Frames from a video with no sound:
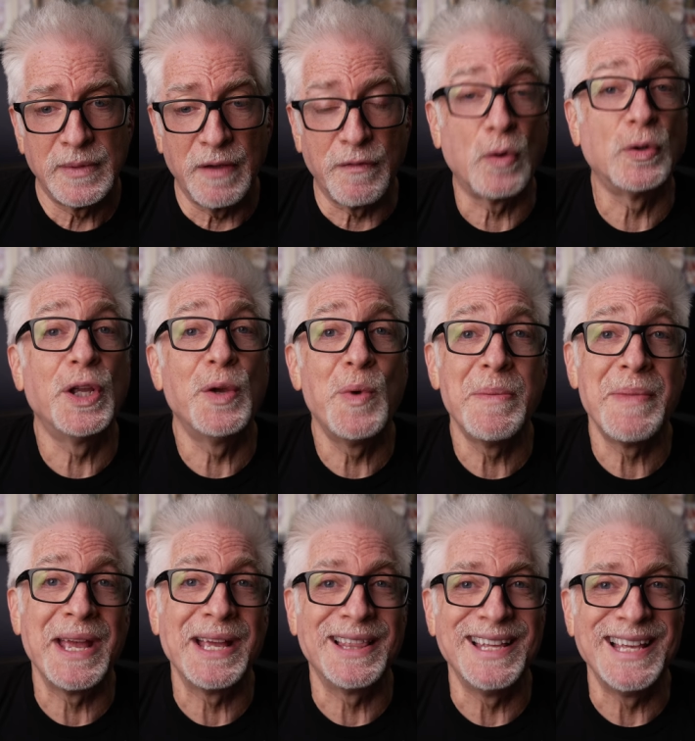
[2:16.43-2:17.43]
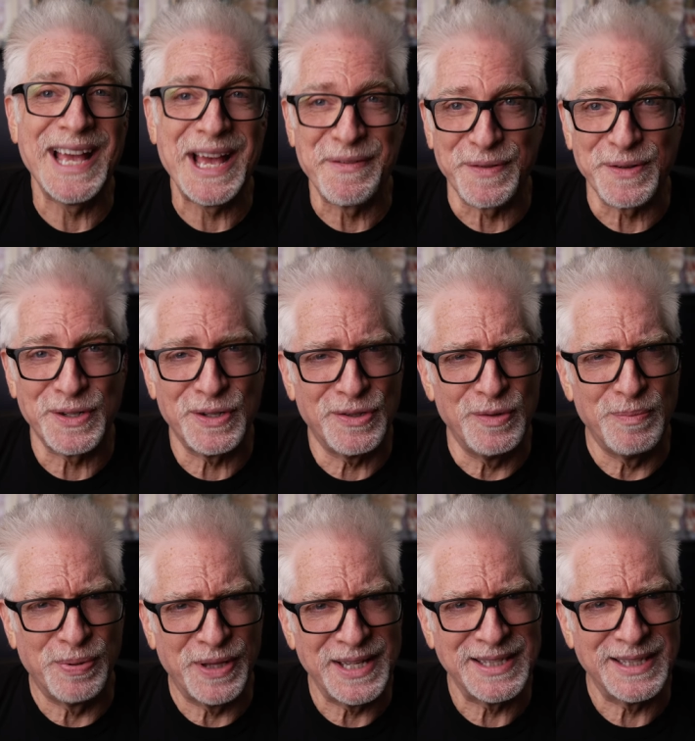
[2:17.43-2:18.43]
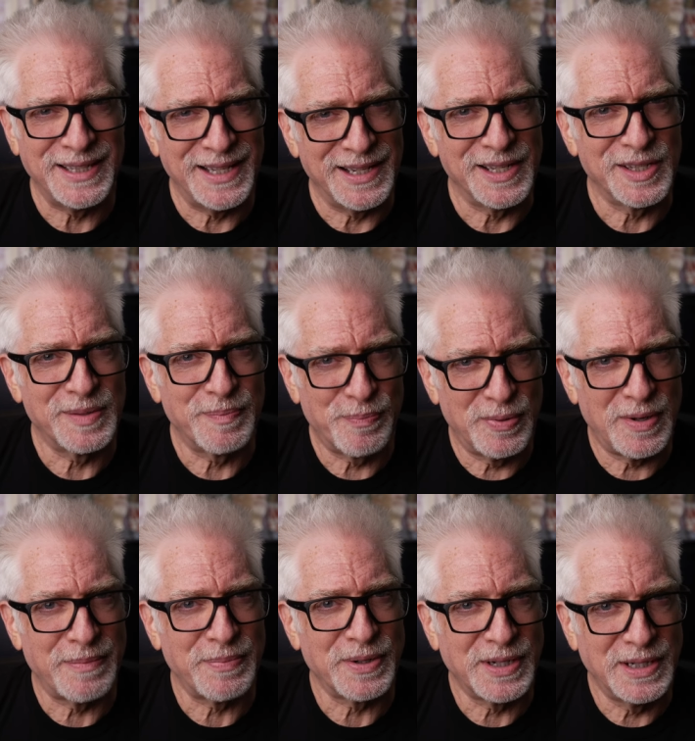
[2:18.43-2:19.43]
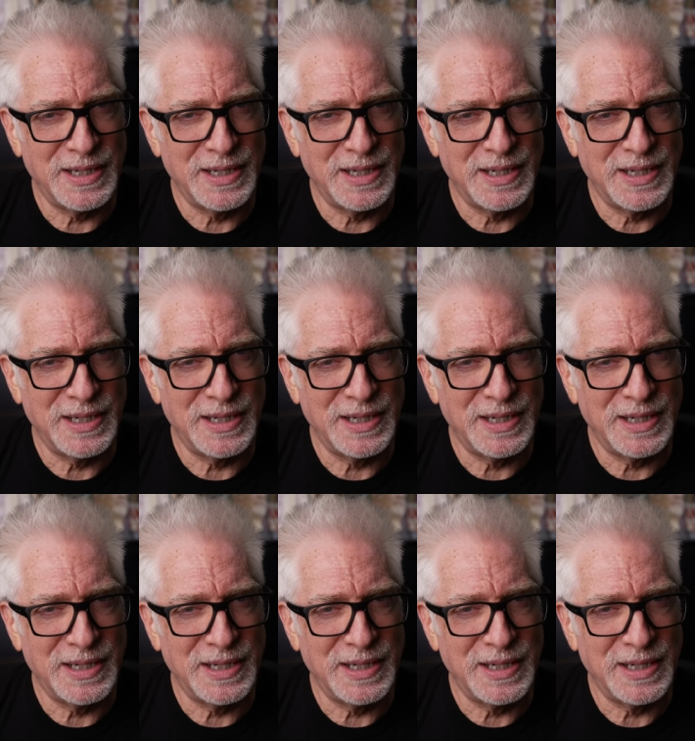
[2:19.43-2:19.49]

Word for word: if only we make the effort to place it in its proper